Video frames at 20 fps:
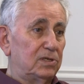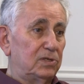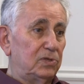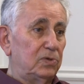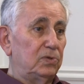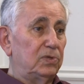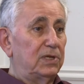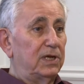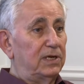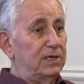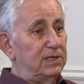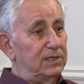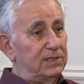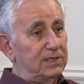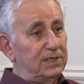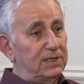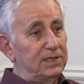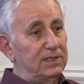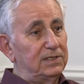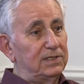to
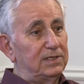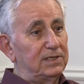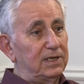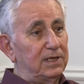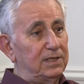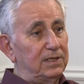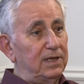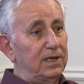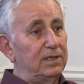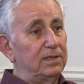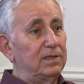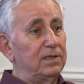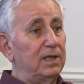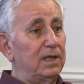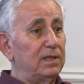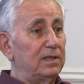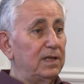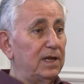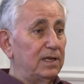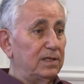Terracens and then,
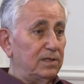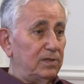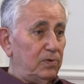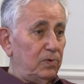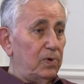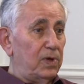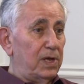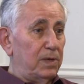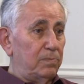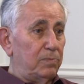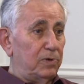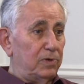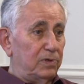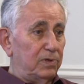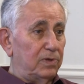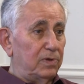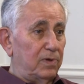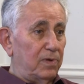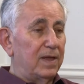then to Abbott.